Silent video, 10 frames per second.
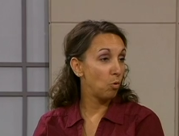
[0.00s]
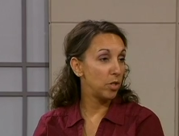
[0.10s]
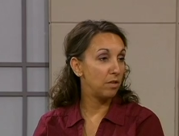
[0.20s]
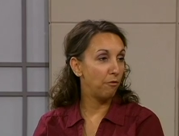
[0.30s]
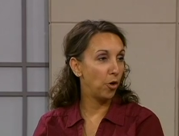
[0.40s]

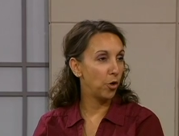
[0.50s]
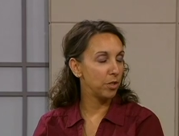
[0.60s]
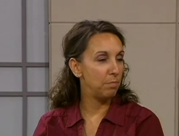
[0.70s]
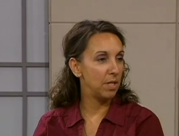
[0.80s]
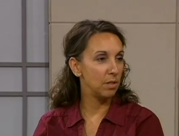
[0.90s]

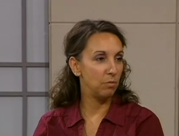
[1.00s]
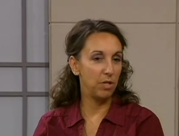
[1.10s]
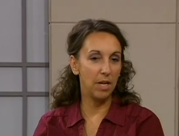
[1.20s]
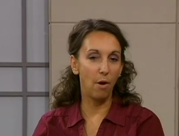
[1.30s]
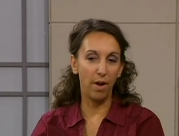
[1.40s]
difficult because we
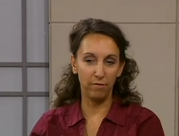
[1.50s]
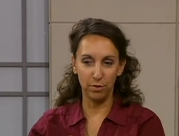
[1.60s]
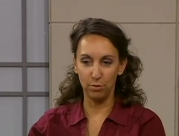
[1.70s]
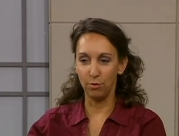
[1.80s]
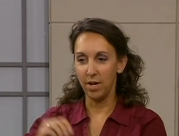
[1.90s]
now have
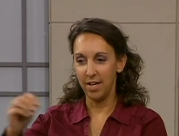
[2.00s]
to